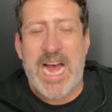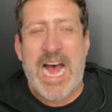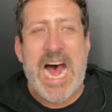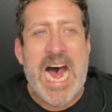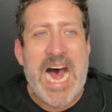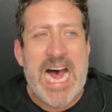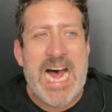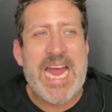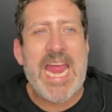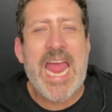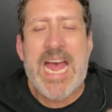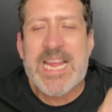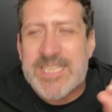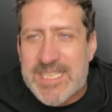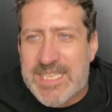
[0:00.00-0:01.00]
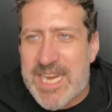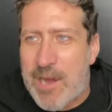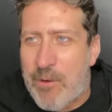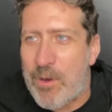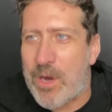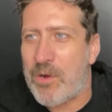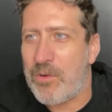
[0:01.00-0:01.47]

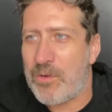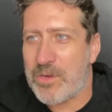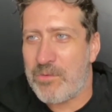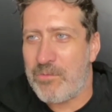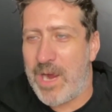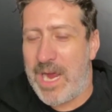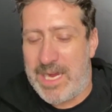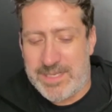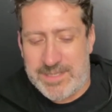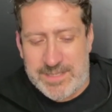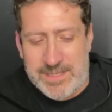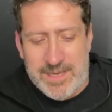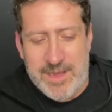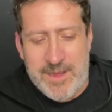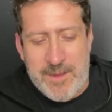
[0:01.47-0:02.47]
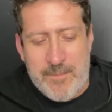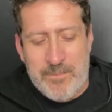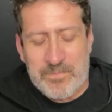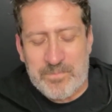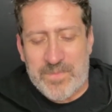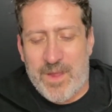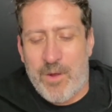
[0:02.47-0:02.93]
Hysterical, you guys.
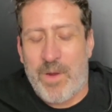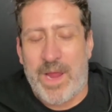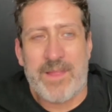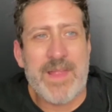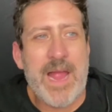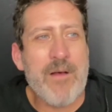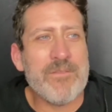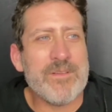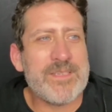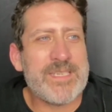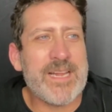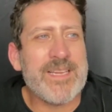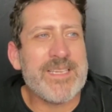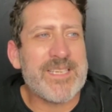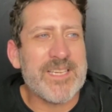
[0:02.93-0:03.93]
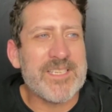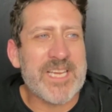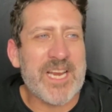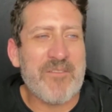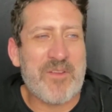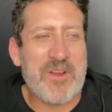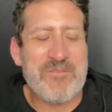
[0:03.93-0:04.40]
Okay, now Selling Sunset,
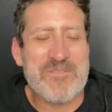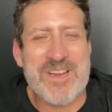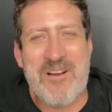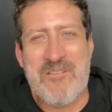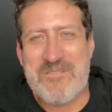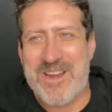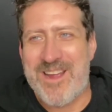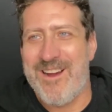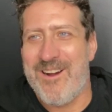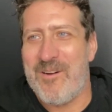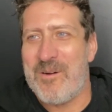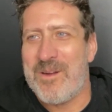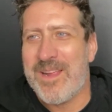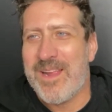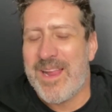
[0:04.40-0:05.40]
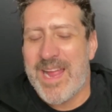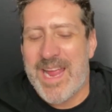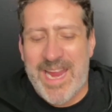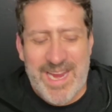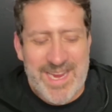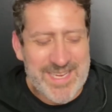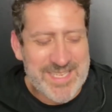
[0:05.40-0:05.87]
if you don't know,
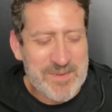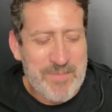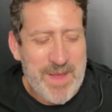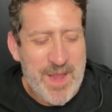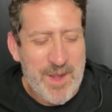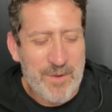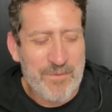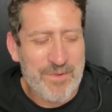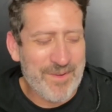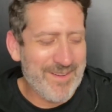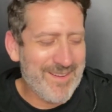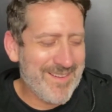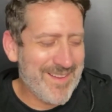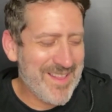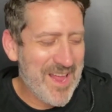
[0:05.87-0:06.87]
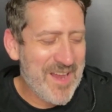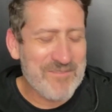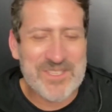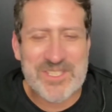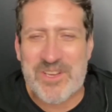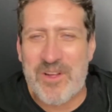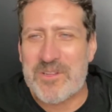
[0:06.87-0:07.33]
is about a lot of
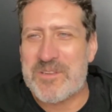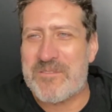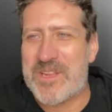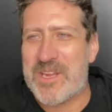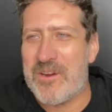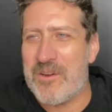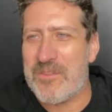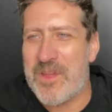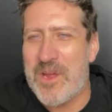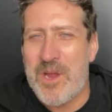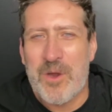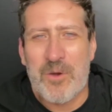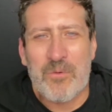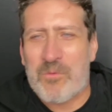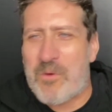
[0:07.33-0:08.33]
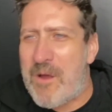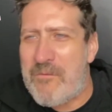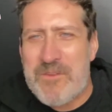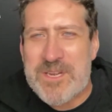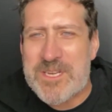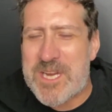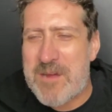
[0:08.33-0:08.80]
salt of the earth, rough
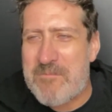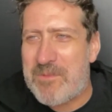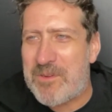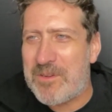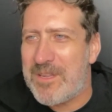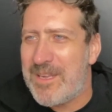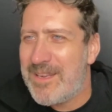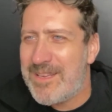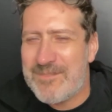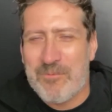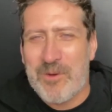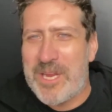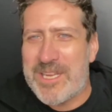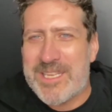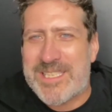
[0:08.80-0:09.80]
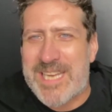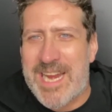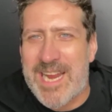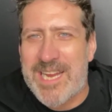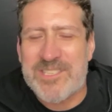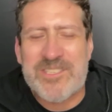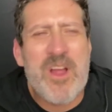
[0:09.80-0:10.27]
and tumble real estate
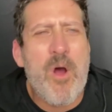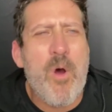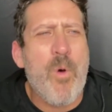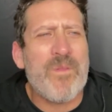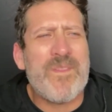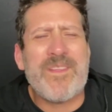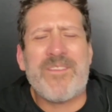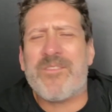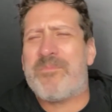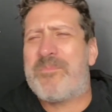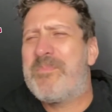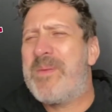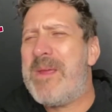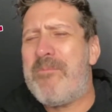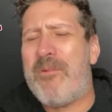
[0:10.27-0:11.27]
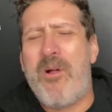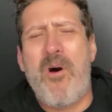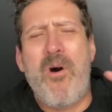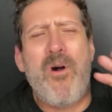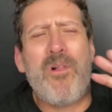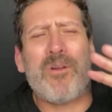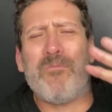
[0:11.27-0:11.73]
agents. No, these people
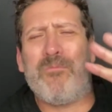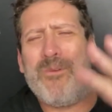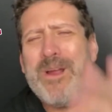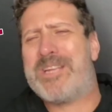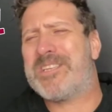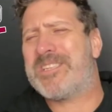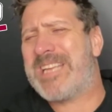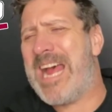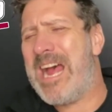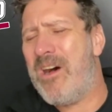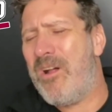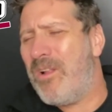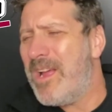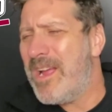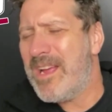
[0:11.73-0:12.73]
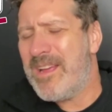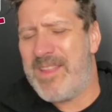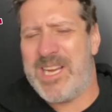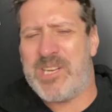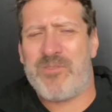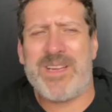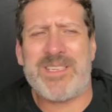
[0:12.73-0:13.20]
all are rich as hell.
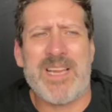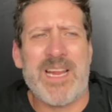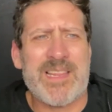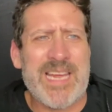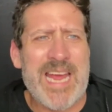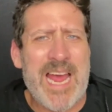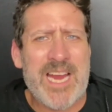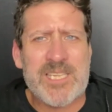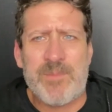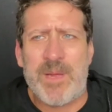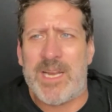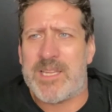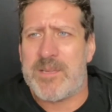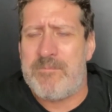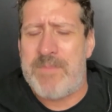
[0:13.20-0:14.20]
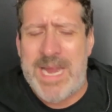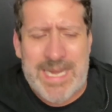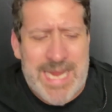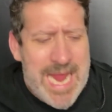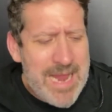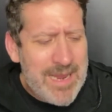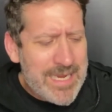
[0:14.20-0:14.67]
They dress like the X-Men at the Met
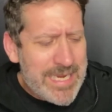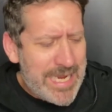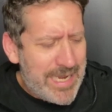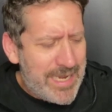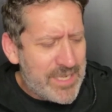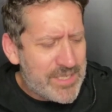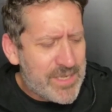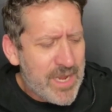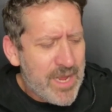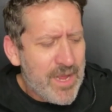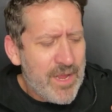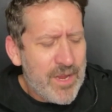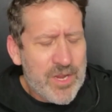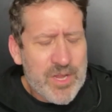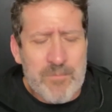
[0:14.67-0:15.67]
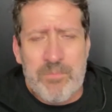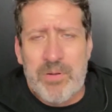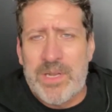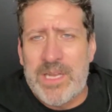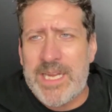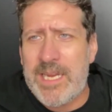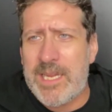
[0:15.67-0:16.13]
Gala. It is
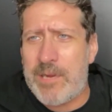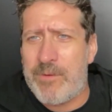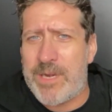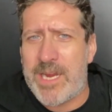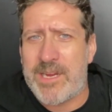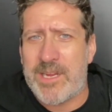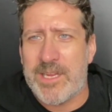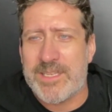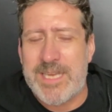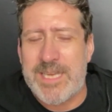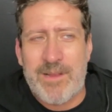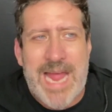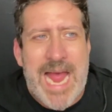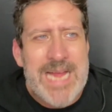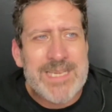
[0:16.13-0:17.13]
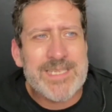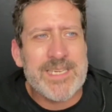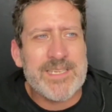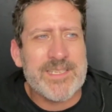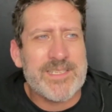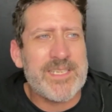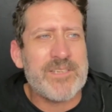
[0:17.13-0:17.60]
completely ridiculous. Now, last
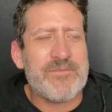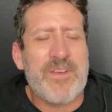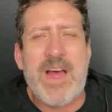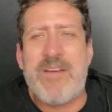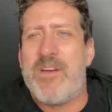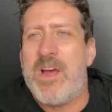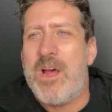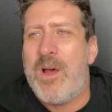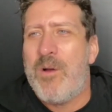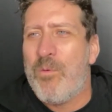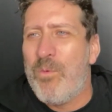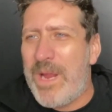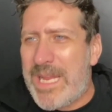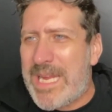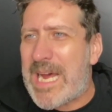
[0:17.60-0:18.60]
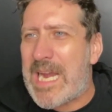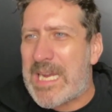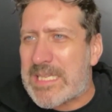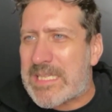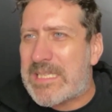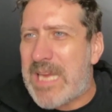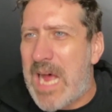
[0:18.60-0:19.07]
season, season 5, really kind
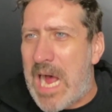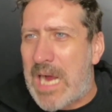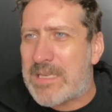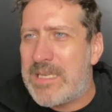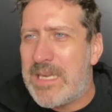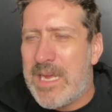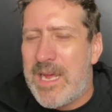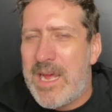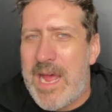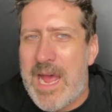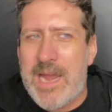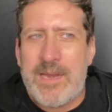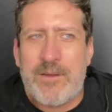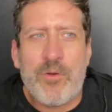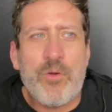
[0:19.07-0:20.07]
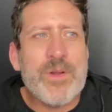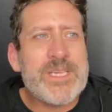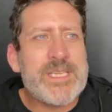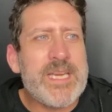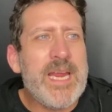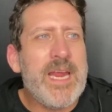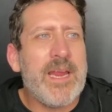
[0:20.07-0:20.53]
of sucked. And
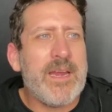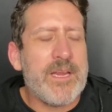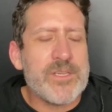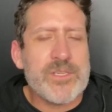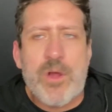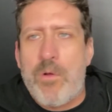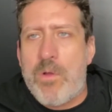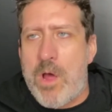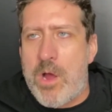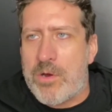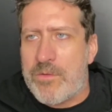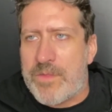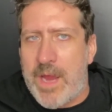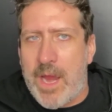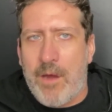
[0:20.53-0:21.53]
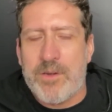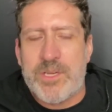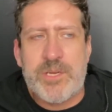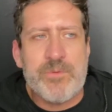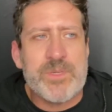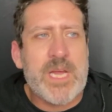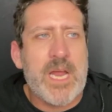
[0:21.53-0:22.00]
Christine is no longer there, and
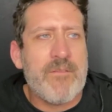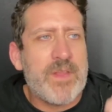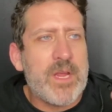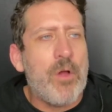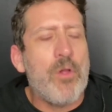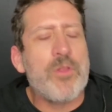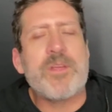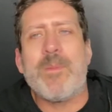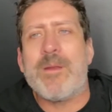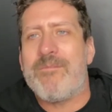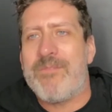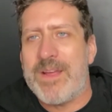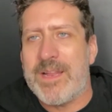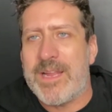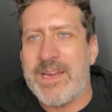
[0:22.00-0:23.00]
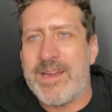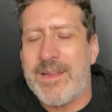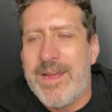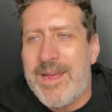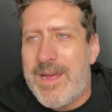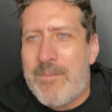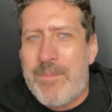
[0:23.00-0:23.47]
she was kind of the ultimate villain.
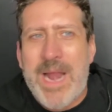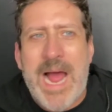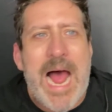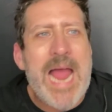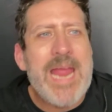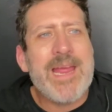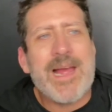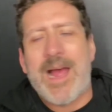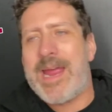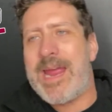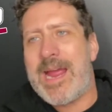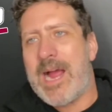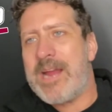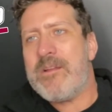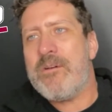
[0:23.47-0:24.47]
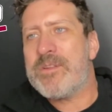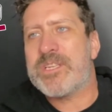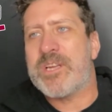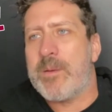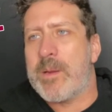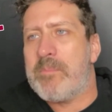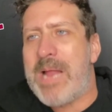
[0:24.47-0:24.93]
But I know this is
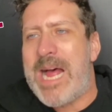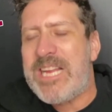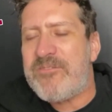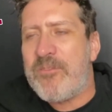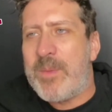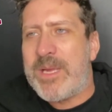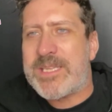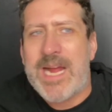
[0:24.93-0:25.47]
going to be blasphemous.